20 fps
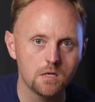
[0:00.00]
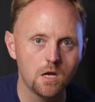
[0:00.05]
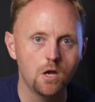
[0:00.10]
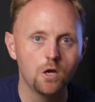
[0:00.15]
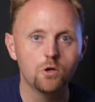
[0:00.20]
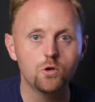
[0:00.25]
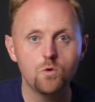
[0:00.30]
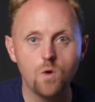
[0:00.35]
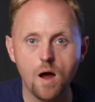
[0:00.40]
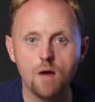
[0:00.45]
is
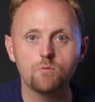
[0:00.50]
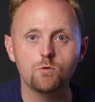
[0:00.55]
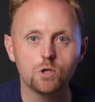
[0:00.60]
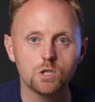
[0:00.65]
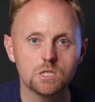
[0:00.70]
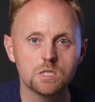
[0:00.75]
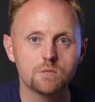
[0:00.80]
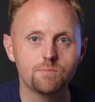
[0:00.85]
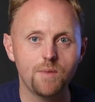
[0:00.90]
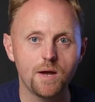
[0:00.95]
you have to
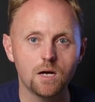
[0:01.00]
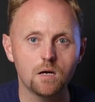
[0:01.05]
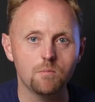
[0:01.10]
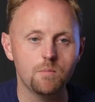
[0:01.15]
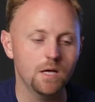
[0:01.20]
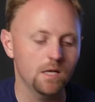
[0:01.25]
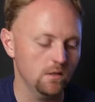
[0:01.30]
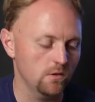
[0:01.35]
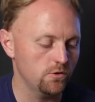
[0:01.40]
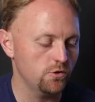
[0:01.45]

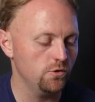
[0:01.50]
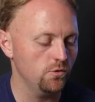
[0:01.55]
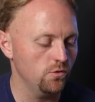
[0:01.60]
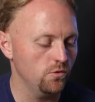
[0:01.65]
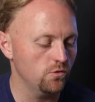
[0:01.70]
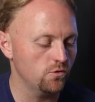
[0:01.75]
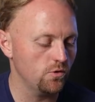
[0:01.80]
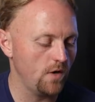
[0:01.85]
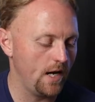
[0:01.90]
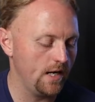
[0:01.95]
experiment
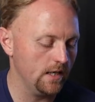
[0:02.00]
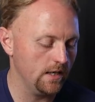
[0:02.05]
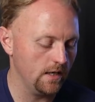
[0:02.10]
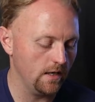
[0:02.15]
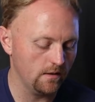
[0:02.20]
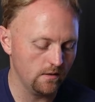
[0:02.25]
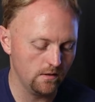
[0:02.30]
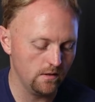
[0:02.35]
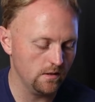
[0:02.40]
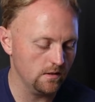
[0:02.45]
to try to
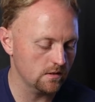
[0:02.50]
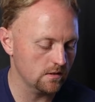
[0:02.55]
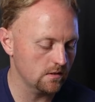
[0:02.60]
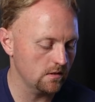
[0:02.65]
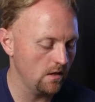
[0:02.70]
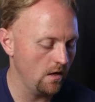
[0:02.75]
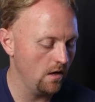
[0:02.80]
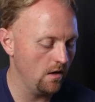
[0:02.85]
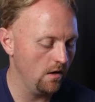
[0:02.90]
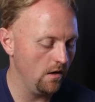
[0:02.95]
get
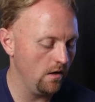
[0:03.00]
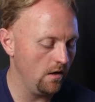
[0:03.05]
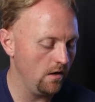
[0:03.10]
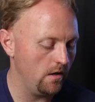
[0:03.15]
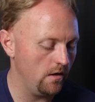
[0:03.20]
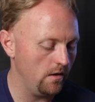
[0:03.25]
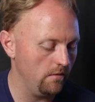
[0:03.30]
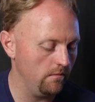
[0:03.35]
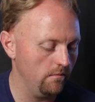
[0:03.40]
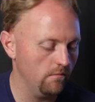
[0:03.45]
this
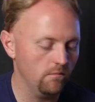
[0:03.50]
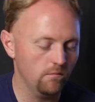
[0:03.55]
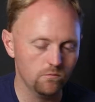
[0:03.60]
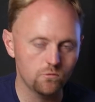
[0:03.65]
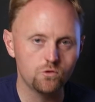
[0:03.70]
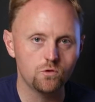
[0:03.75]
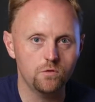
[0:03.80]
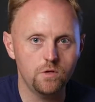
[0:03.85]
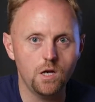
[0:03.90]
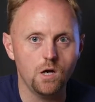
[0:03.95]

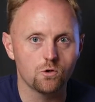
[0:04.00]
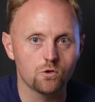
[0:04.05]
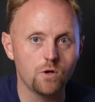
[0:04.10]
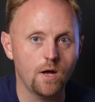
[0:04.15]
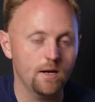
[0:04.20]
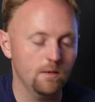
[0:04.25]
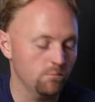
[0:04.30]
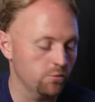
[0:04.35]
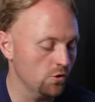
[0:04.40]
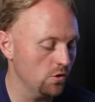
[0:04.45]

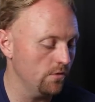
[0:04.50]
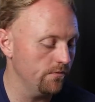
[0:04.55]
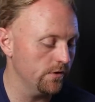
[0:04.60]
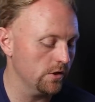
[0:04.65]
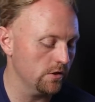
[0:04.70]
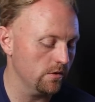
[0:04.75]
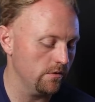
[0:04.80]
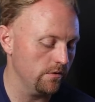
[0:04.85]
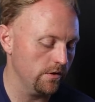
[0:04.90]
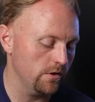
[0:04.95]
try to improve
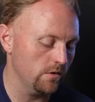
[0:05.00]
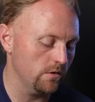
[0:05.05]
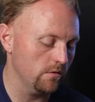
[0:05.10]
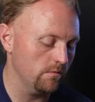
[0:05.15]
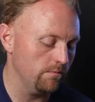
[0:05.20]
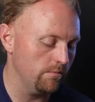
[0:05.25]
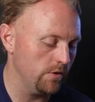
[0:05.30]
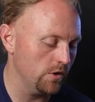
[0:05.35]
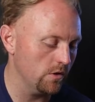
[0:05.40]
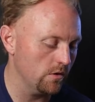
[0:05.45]

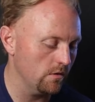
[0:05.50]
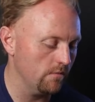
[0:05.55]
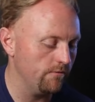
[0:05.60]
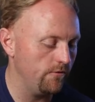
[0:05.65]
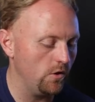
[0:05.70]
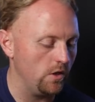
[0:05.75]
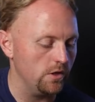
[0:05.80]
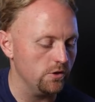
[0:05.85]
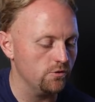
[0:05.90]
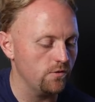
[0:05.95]
your
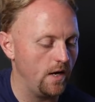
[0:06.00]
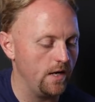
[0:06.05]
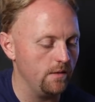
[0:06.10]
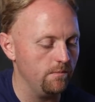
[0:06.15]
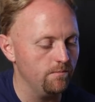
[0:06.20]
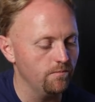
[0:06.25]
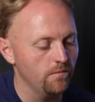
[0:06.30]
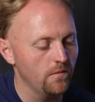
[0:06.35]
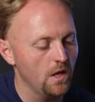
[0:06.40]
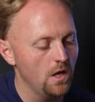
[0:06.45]
footage, right?
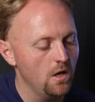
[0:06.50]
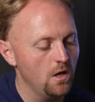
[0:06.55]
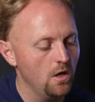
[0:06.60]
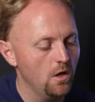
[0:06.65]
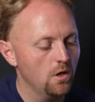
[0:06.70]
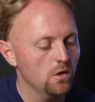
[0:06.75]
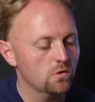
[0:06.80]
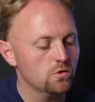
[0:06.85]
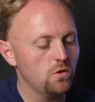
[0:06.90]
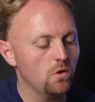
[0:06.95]

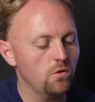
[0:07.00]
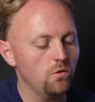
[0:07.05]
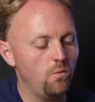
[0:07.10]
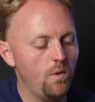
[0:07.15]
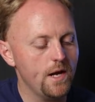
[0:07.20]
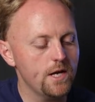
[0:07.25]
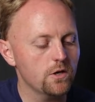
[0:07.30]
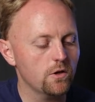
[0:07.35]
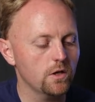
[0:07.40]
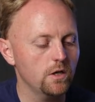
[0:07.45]
So the
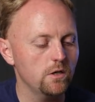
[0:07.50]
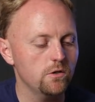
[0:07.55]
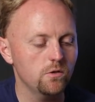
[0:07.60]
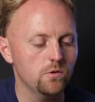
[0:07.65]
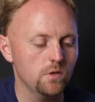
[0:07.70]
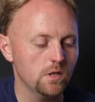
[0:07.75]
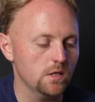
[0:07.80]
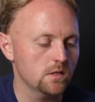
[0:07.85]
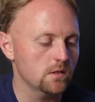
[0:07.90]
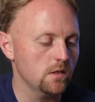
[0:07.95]
way you're going to
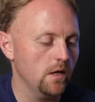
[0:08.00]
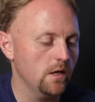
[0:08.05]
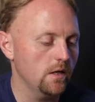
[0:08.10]
do this